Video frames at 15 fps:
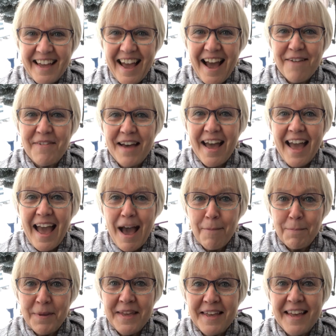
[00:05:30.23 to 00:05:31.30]
Have a
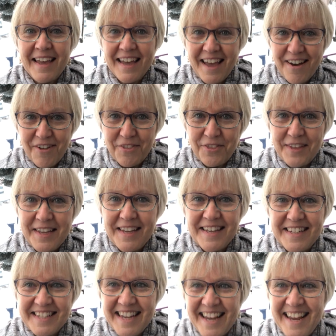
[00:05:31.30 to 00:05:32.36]
happy, healthy
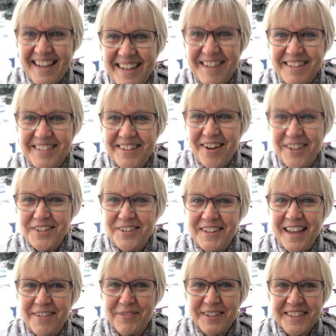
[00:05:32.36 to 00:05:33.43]
day. Talk to you
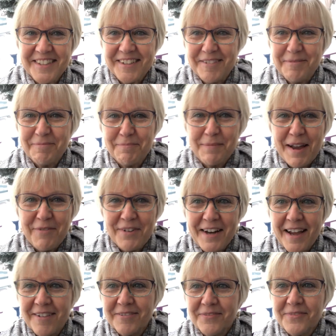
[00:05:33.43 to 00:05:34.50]
again real soon. Bye for
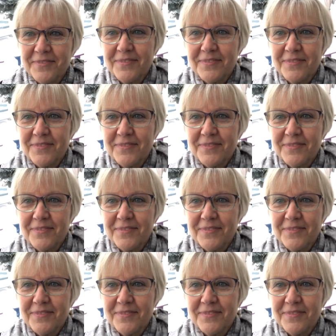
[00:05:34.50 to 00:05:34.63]
now.